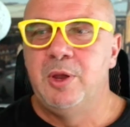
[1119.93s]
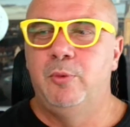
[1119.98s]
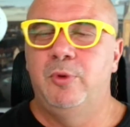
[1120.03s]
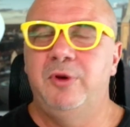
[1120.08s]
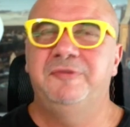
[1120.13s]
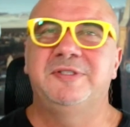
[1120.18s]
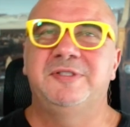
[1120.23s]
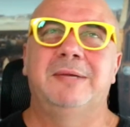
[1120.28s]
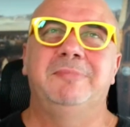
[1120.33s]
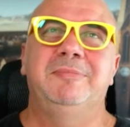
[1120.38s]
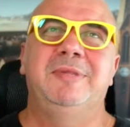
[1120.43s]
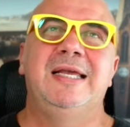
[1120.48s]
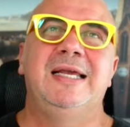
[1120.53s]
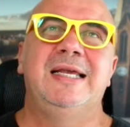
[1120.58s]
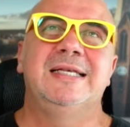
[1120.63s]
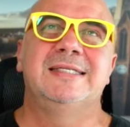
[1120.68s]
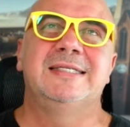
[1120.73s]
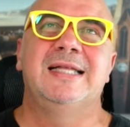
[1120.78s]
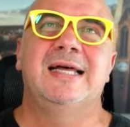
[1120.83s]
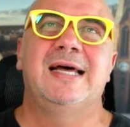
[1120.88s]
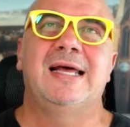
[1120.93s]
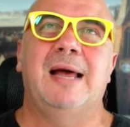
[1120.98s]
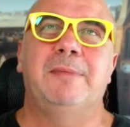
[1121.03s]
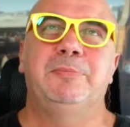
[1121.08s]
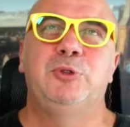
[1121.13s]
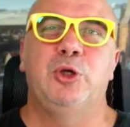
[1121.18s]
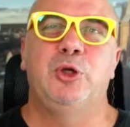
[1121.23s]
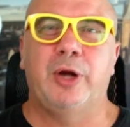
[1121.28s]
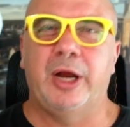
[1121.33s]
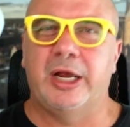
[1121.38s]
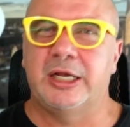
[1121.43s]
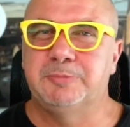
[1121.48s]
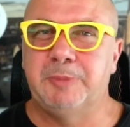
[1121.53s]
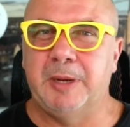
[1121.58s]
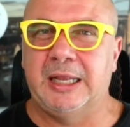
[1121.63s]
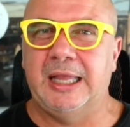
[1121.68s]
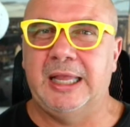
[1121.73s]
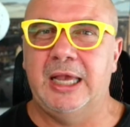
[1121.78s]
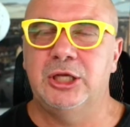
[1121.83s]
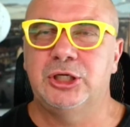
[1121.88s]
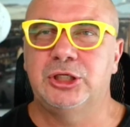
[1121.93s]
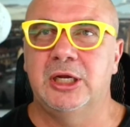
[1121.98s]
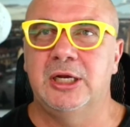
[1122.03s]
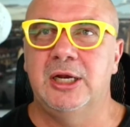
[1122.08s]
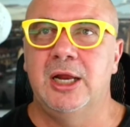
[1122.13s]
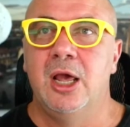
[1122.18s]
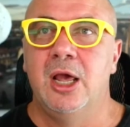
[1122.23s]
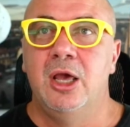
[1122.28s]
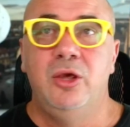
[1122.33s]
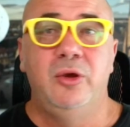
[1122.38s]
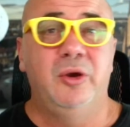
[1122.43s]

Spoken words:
What if something is not up to your expectation?